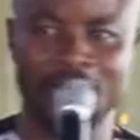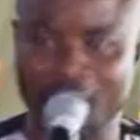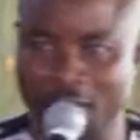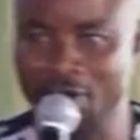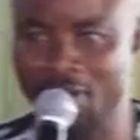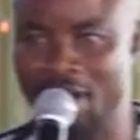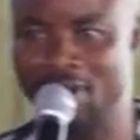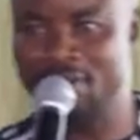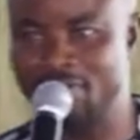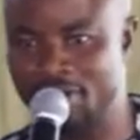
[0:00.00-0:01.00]
honor, and
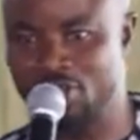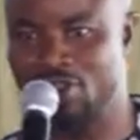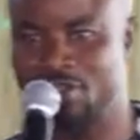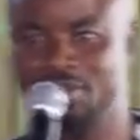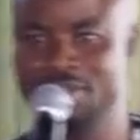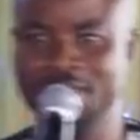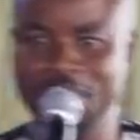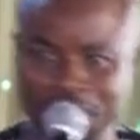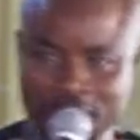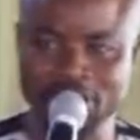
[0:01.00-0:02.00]
adoration.
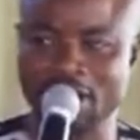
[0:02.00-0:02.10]
Praise the